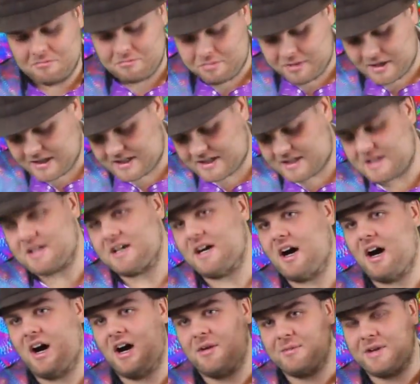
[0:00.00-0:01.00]
but
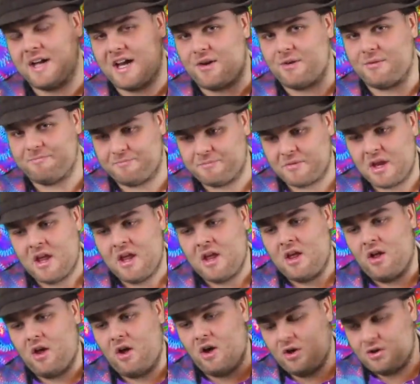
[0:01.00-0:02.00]
calm down.
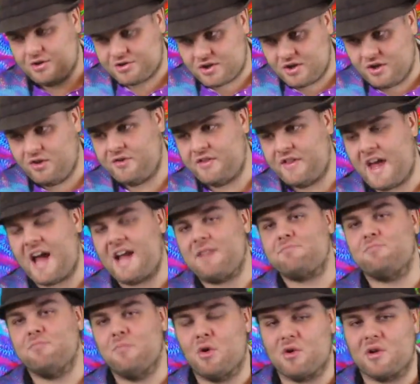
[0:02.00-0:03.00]
Also,
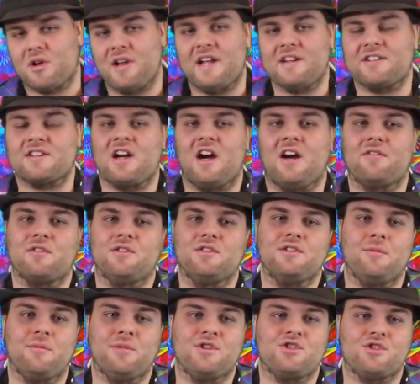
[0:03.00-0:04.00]
that more or less
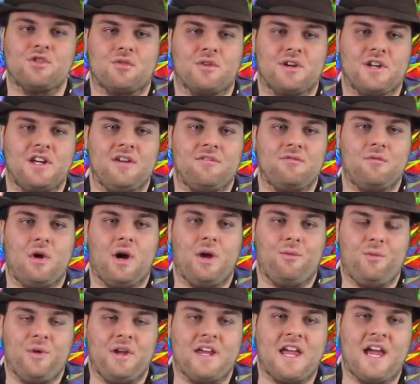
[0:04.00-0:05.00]
covers a majority of
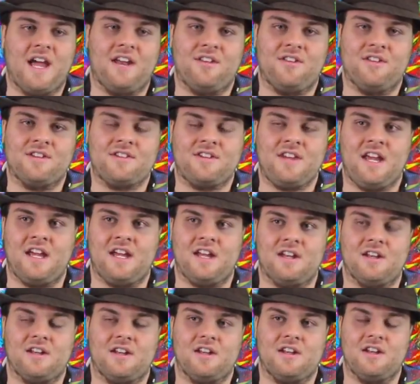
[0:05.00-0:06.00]
what we get in the
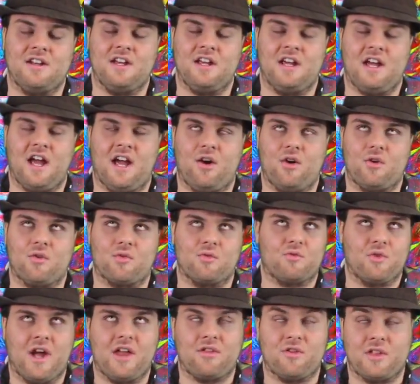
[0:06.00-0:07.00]
scene or
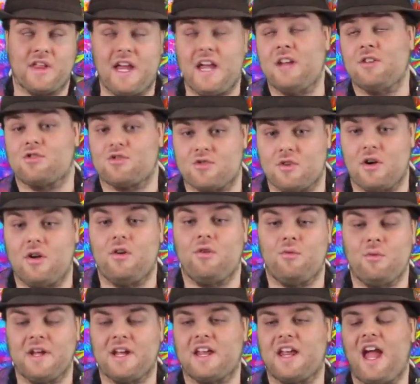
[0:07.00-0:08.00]
rather the intro.
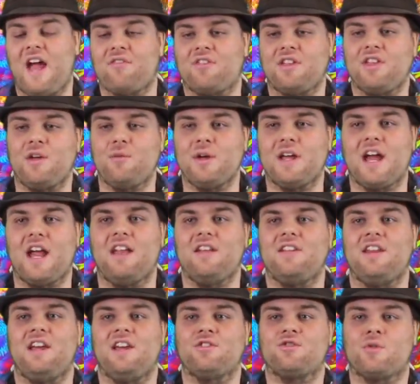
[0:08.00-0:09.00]
We everything we get
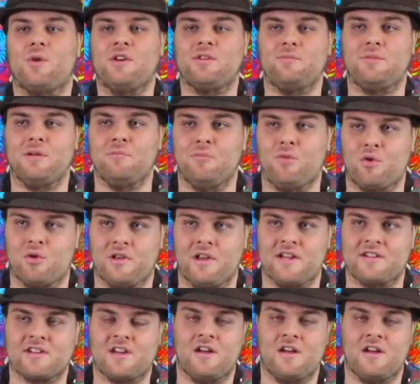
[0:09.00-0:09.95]
in the intro has been more or less